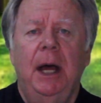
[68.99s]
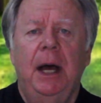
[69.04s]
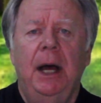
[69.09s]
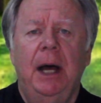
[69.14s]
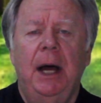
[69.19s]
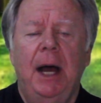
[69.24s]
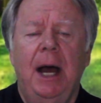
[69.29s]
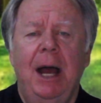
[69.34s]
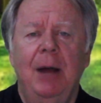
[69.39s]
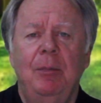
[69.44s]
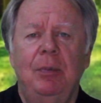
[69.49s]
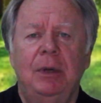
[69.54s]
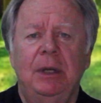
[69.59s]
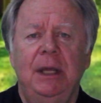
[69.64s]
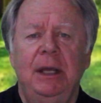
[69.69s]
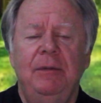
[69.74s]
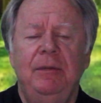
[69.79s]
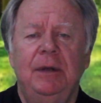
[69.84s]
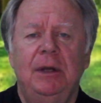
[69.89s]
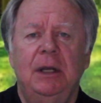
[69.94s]
I
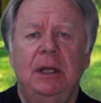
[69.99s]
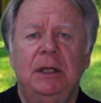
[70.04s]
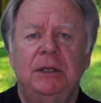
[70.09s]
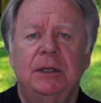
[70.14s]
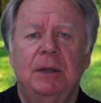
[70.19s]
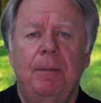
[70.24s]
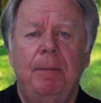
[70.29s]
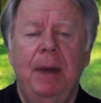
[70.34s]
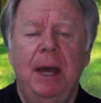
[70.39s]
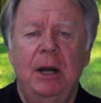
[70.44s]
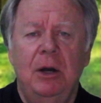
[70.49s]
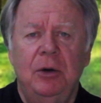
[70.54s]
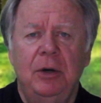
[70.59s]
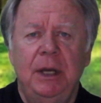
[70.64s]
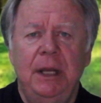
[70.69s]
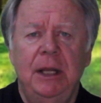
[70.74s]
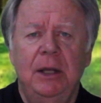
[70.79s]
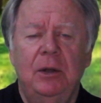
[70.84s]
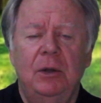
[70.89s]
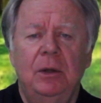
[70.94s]
believe it is a better
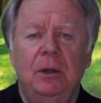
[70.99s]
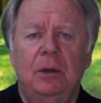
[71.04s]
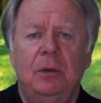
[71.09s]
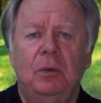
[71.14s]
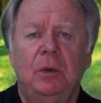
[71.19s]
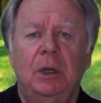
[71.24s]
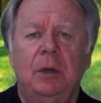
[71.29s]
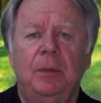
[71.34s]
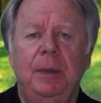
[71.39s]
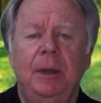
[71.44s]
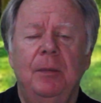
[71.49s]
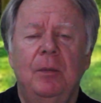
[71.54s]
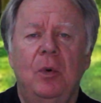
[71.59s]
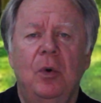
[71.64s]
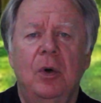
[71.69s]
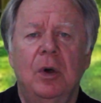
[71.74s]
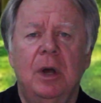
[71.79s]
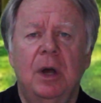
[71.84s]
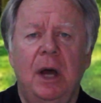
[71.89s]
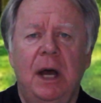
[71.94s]
deal, will be
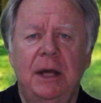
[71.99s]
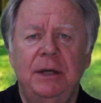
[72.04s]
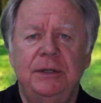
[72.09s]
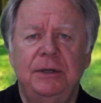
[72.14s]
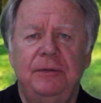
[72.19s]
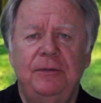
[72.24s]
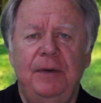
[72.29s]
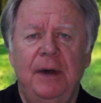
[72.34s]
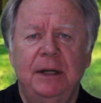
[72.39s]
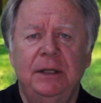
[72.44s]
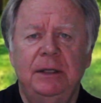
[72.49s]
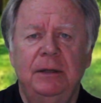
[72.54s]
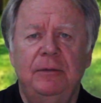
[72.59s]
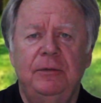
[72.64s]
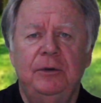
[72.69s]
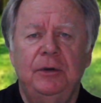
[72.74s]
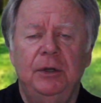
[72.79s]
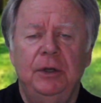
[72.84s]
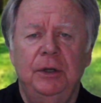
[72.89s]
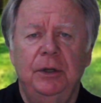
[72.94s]
more cost
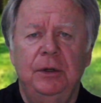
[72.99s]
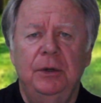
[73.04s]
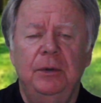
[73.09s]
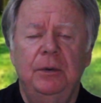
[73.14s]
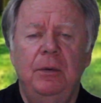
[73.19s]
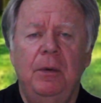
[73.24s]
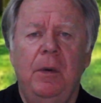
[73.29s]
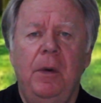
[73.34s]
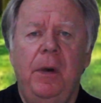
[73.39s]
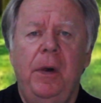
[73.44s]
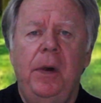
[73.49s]
effective to you,